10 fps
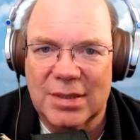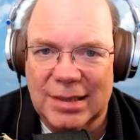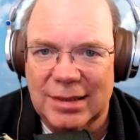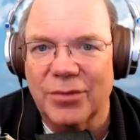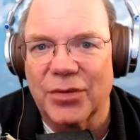
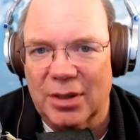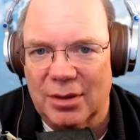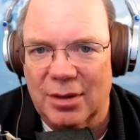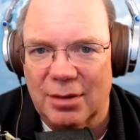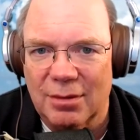
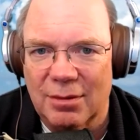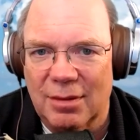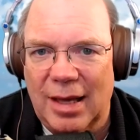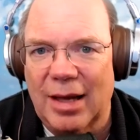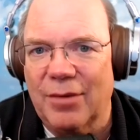significantly,
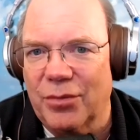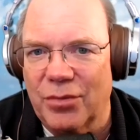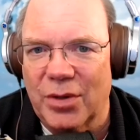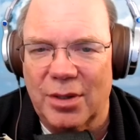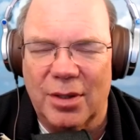half
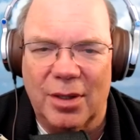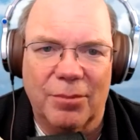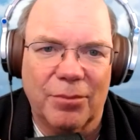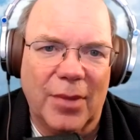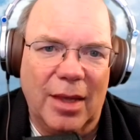of
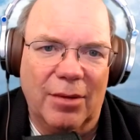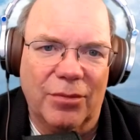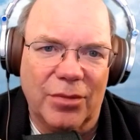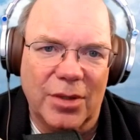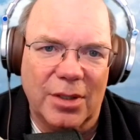
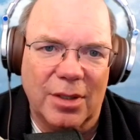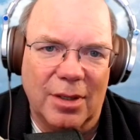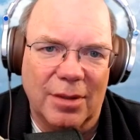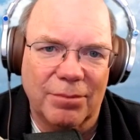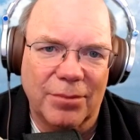
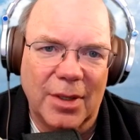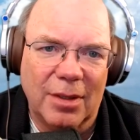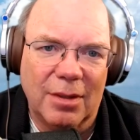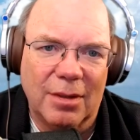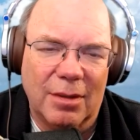
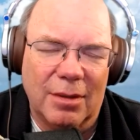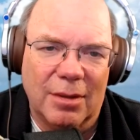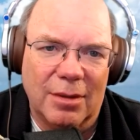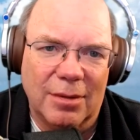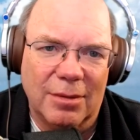
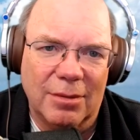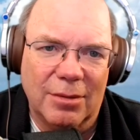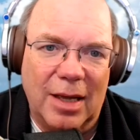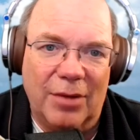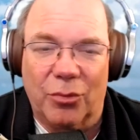
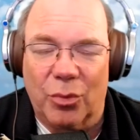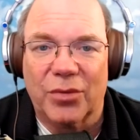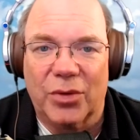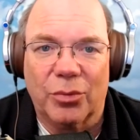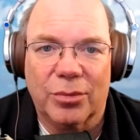
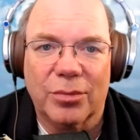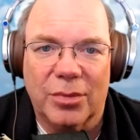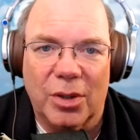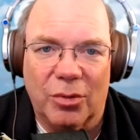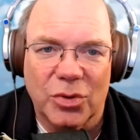revenue.
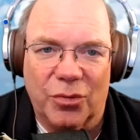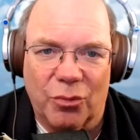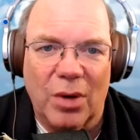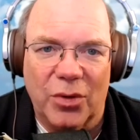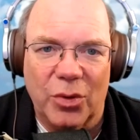So if
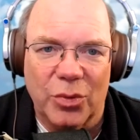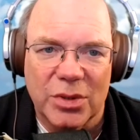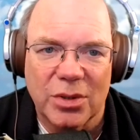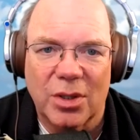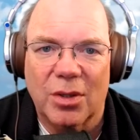revenue
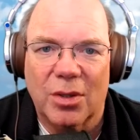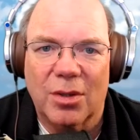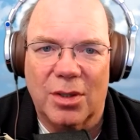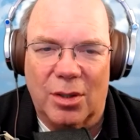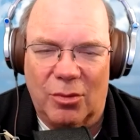was,
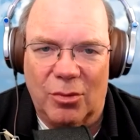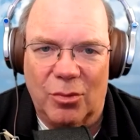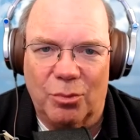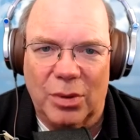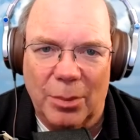
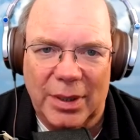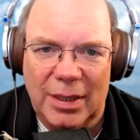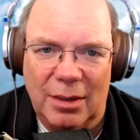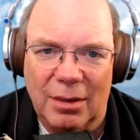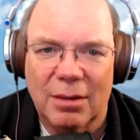
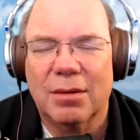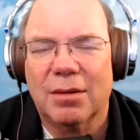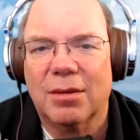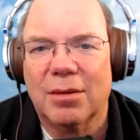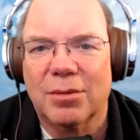plummeted,
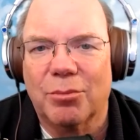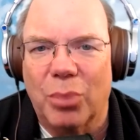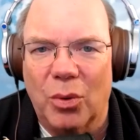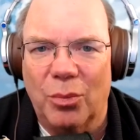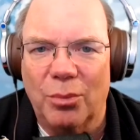
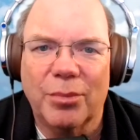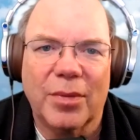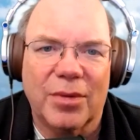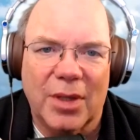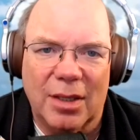boom,
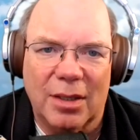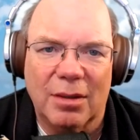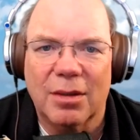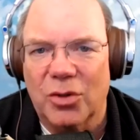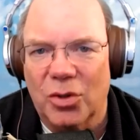
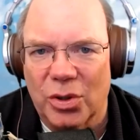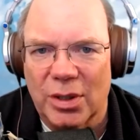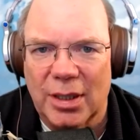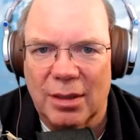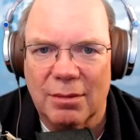then you
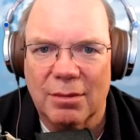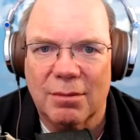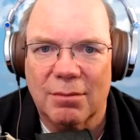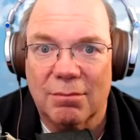could get